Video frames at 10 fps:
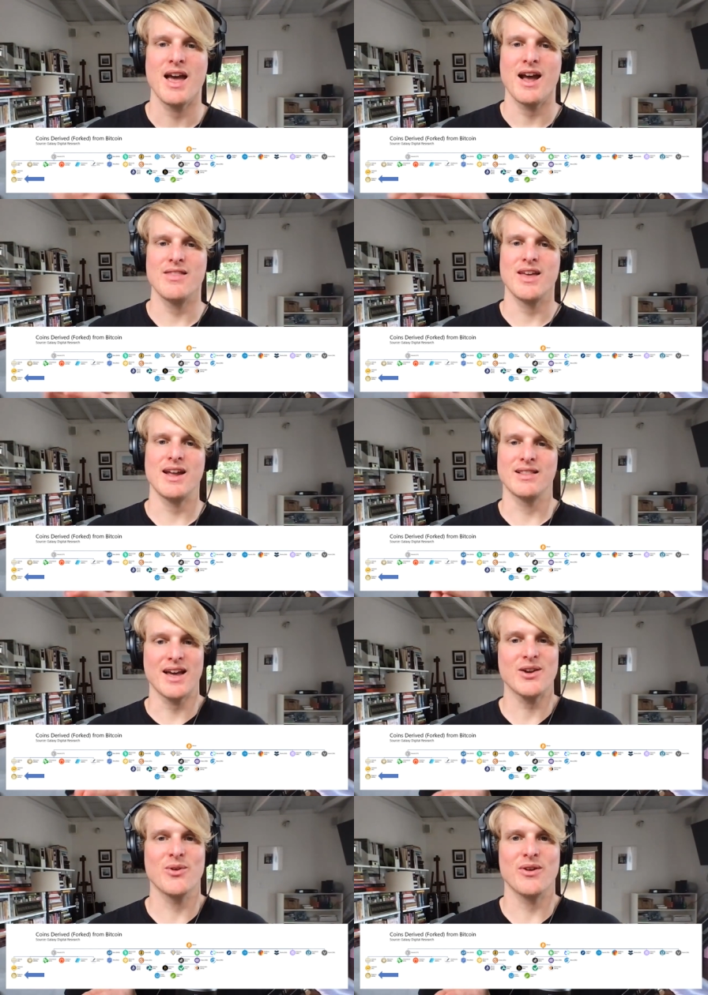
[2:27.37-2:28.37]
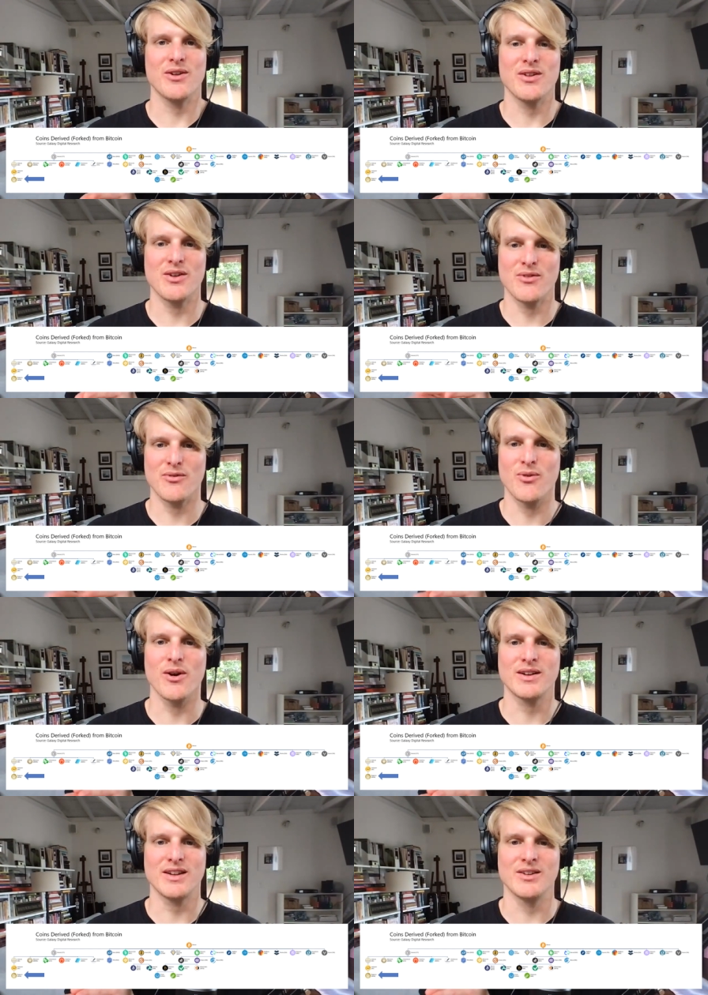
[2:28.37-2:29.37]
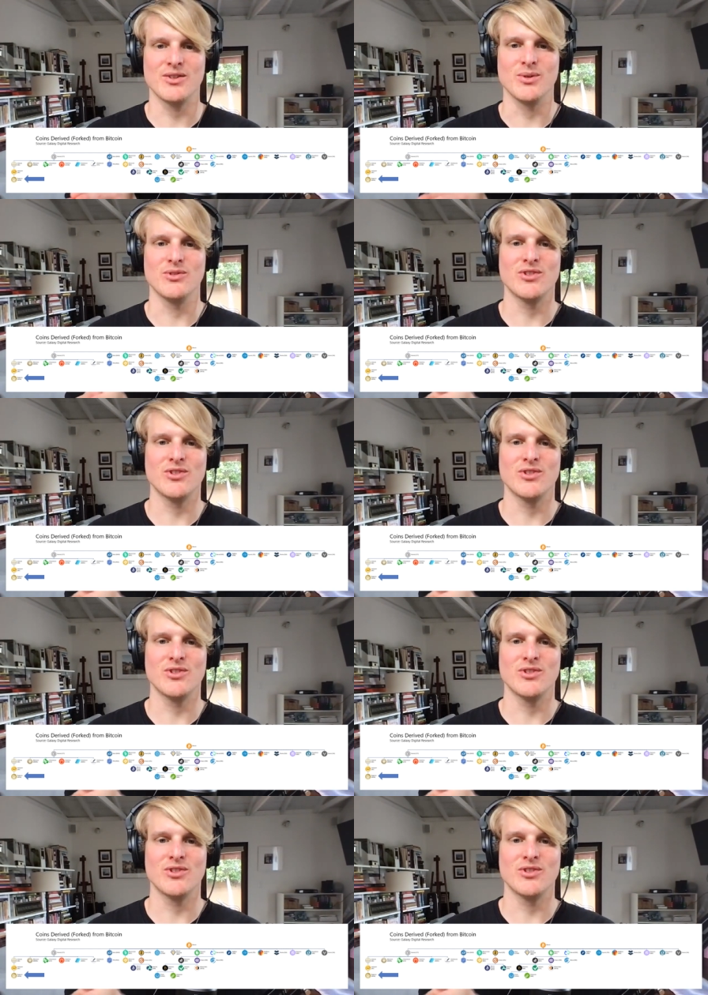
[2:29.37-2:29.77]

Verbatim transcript: And then Litecoin forked into